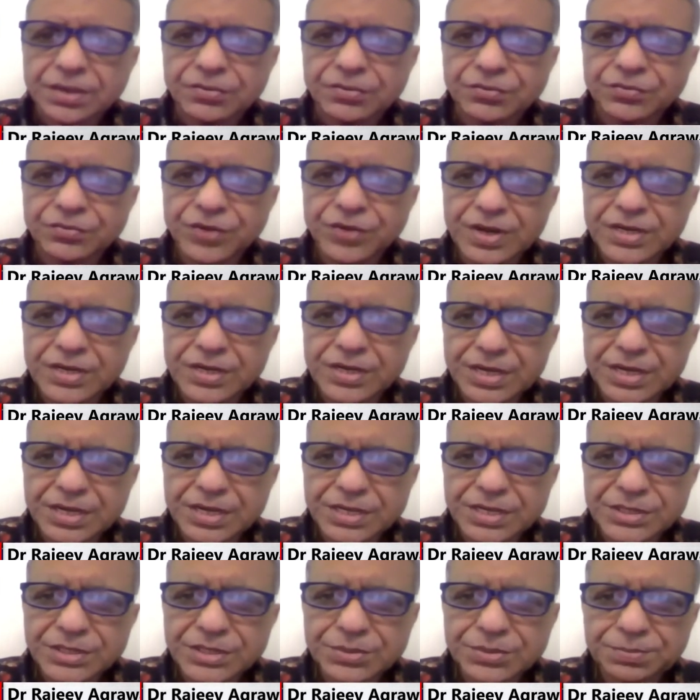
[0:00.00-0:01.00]
One
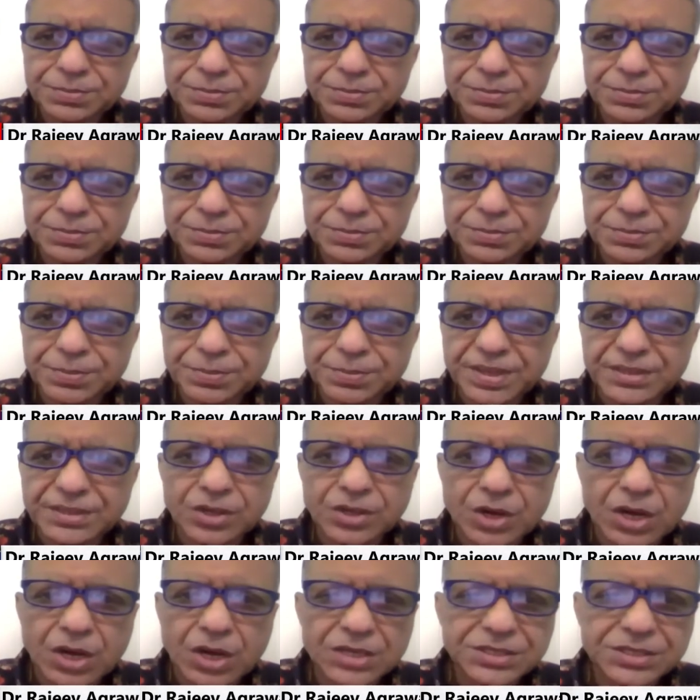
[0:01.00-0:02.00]
is
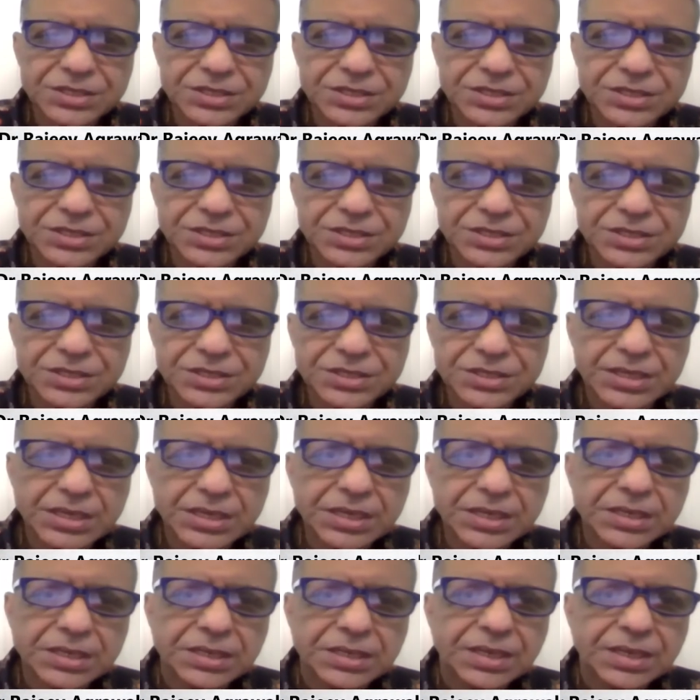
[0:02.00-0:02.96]
pathological